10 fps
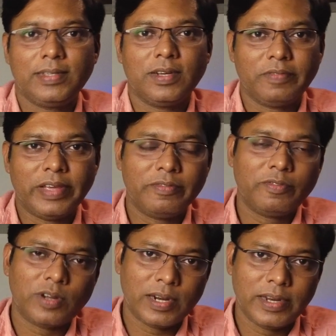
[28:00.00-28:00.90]
that wave
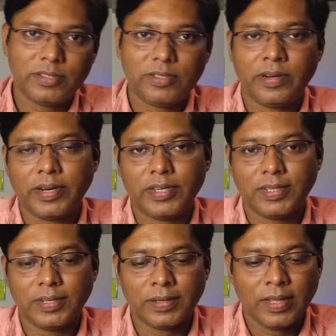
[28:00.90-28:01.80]
for our next
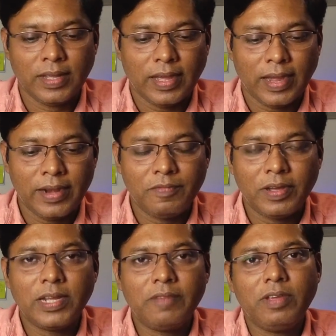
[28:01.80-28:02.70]
generation. And
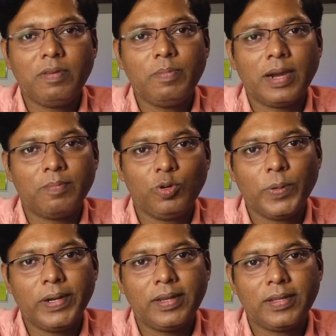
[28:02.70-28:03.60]
whether we will be up
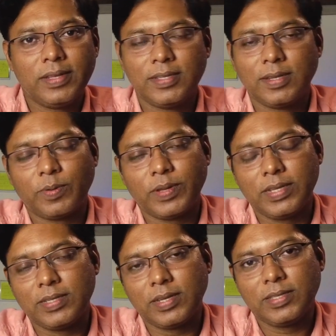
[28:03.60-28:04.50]
to it is a
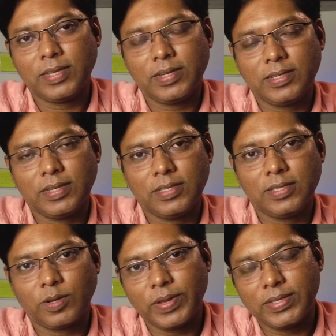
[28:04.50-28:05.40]

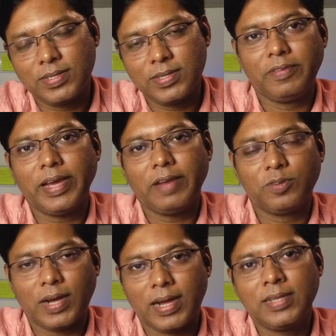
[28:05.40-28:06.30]
question we have
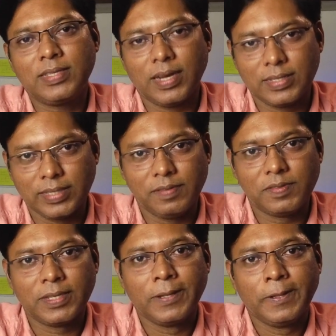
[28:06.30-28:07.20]
to ask
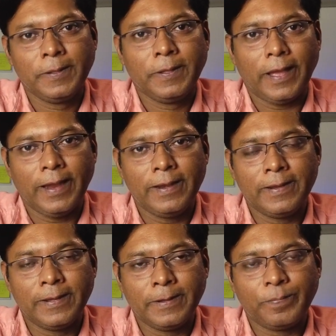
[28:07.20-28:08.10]
ourselves.
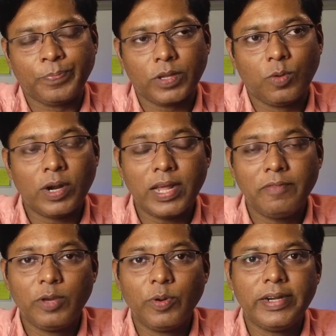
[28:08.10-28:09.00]
And what are
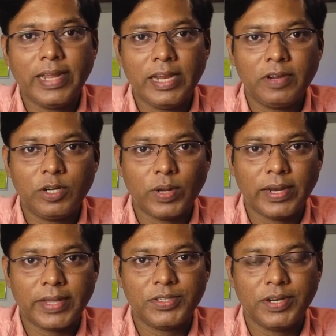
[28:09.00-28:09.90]
we going to deliver to our
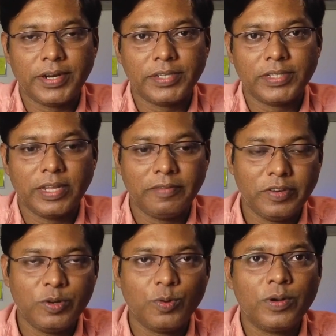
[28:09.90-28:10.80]
next generation if
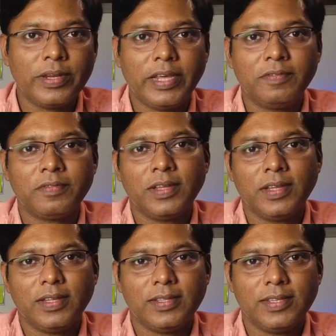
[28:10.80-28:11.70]
we don't give
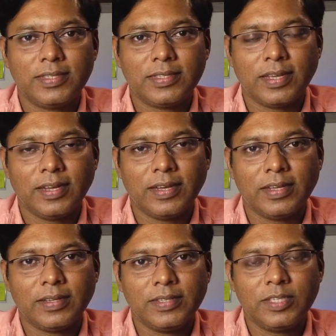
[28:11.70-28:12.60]
this
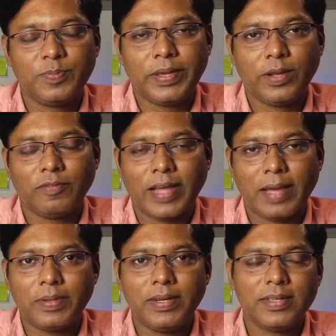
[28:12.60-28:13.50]
sphere of
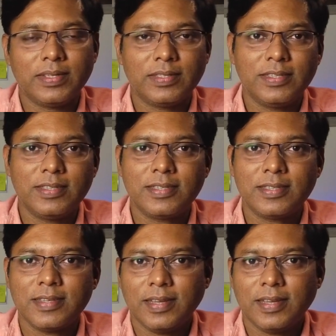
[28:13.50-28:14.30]
happiness, this